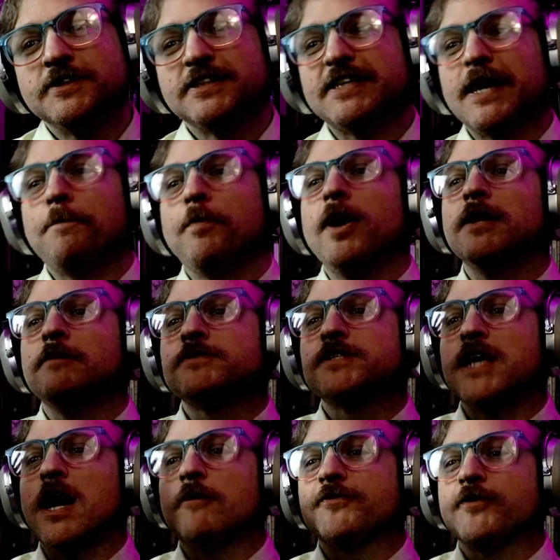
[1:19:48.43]
Separating
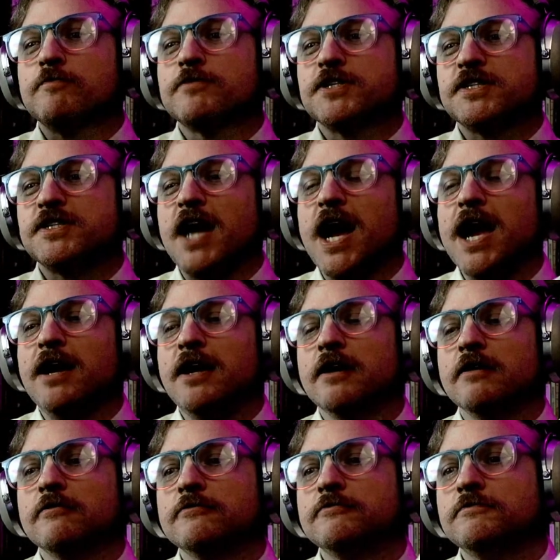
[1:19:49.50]
themselves from
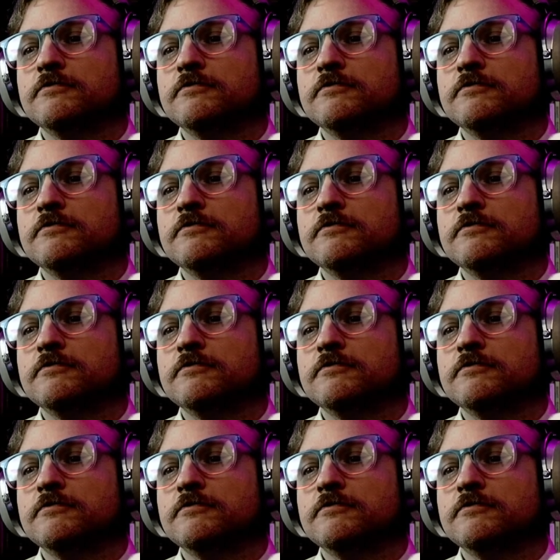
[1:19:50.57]
society.